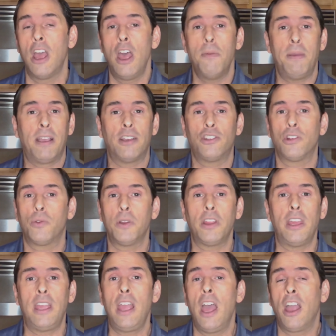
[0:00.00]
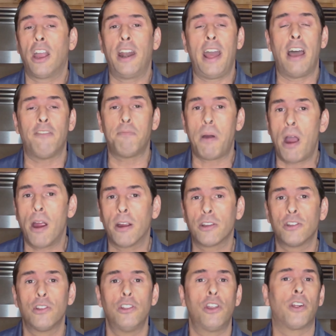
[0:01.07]
because you're really going to have
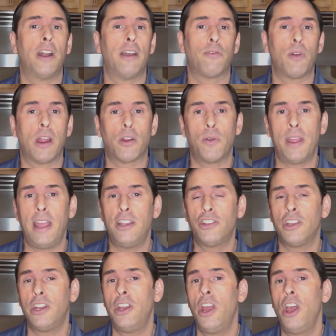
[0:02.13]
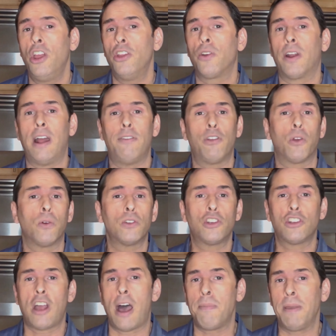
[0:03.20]
parks, you're going to have recreation, you're going to have your own
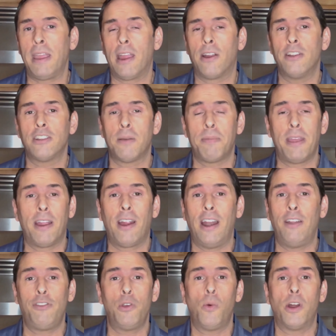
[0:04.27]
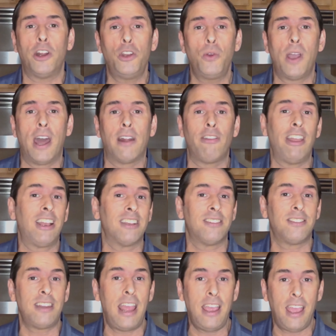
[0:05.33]
shopping areas up there. And if you want to do kind of like a
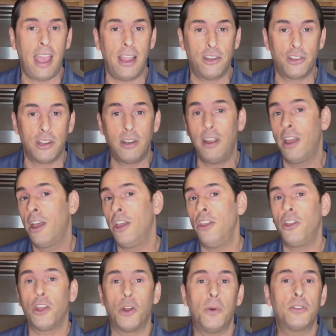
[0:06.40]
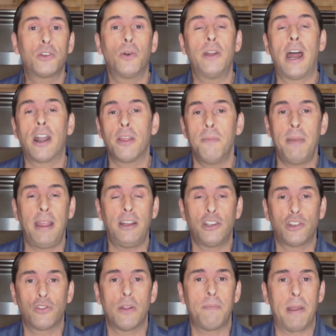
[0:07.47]
staycation, you can always go down to the main
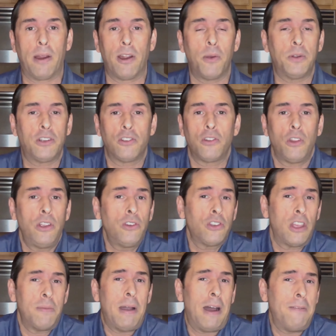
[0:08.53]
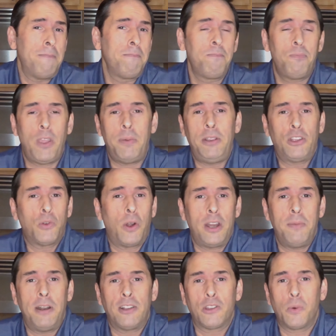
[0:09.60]
strip area, which is usually about maybe 20
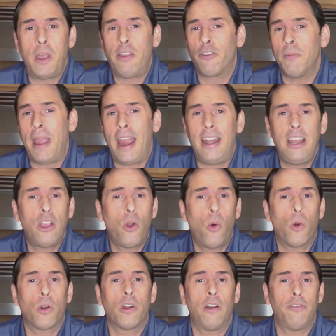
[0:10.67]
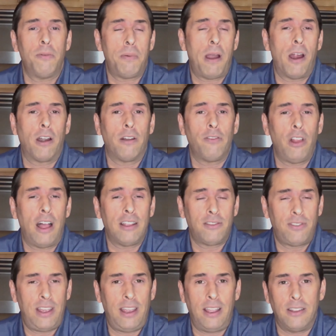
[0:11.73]
minutes away from any corner of the part of Las
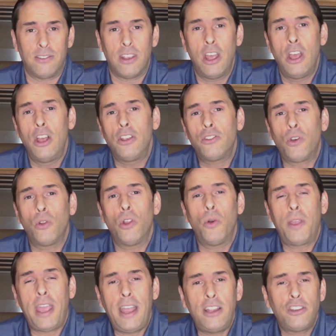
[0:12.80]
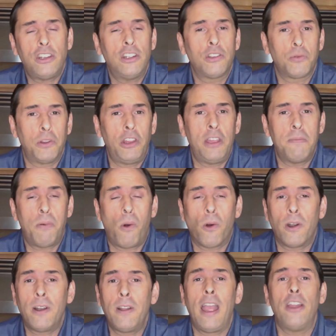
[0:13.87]
Vegas. So location is really
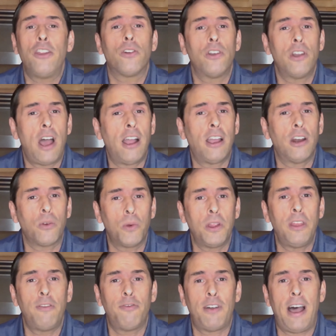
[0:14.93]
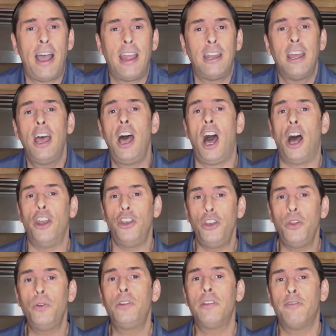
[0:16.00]
important and you're not gonna really find a
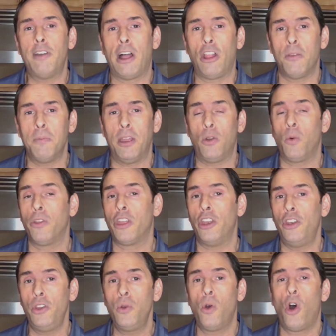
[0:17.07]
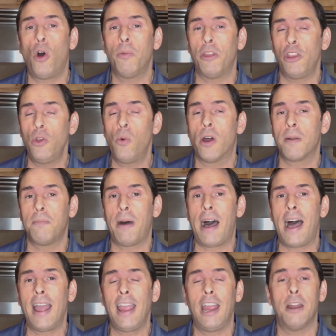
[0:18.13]
new development with a new home that you wanna
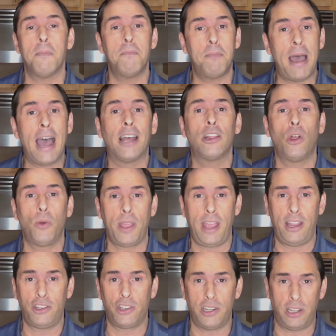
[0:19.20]
buy in a bad location in